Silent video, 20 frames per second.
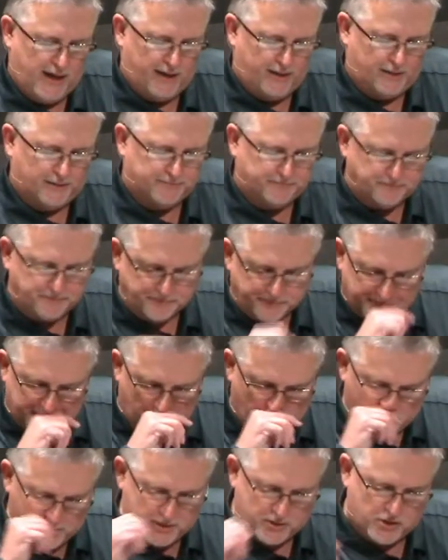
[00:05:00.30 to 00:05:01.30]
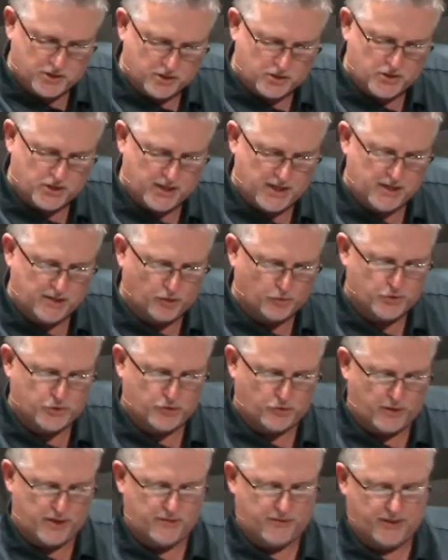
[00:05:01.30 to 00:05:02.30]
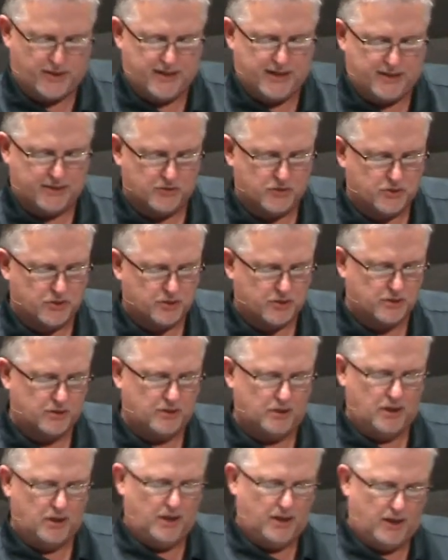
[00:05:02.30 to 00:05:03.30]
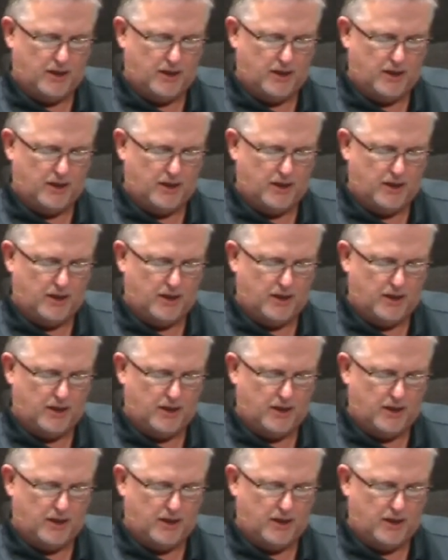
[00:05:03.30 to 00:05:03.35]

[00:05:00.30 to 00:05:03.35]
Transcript: Now, I want us to see those three things